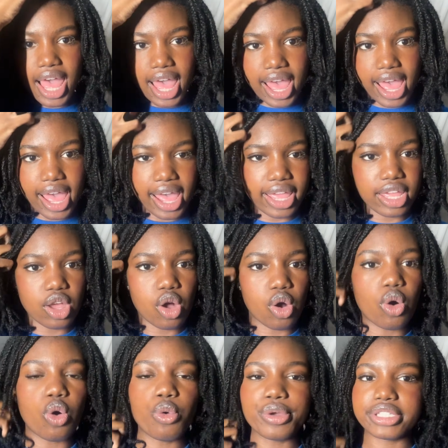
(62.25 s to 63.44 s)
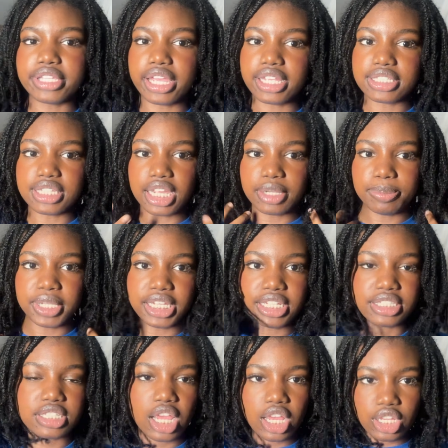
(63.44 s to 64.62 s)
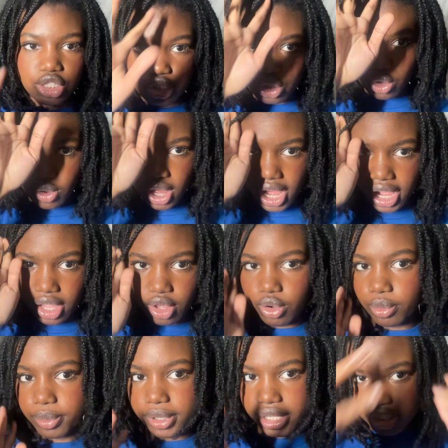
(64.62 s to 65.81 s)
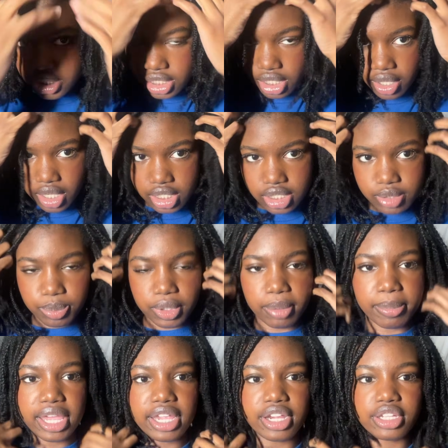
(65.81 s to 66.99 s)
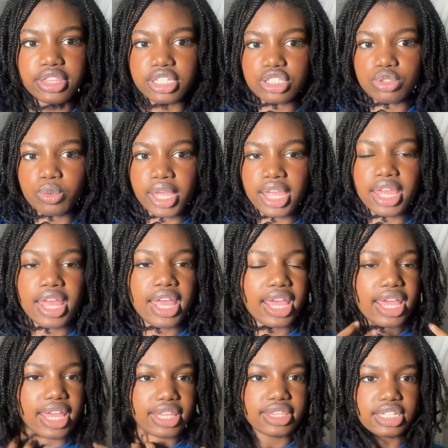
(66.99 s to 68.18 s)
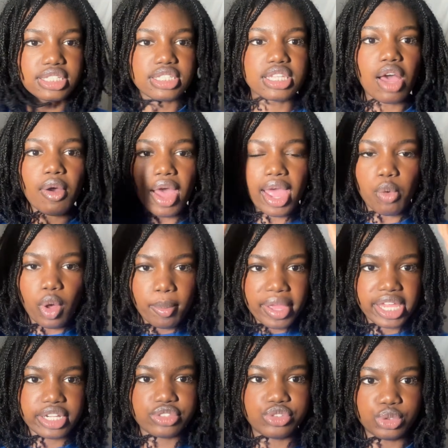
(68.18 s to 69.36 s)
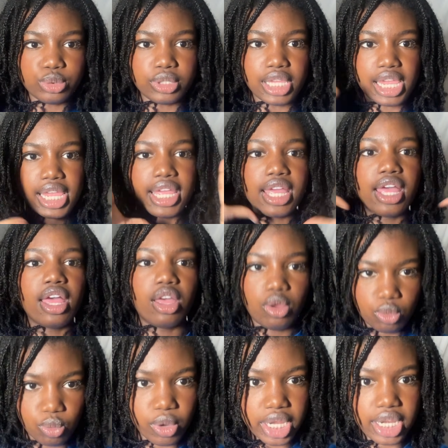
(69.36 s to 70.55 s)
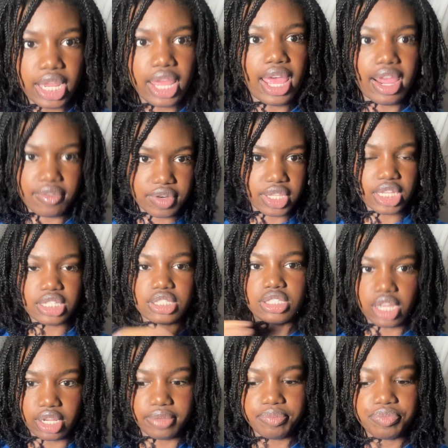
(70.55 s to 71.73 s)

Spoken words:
I always like a side piece, so I always split my hair this way, and this is how I want my hair to lay when everything's done.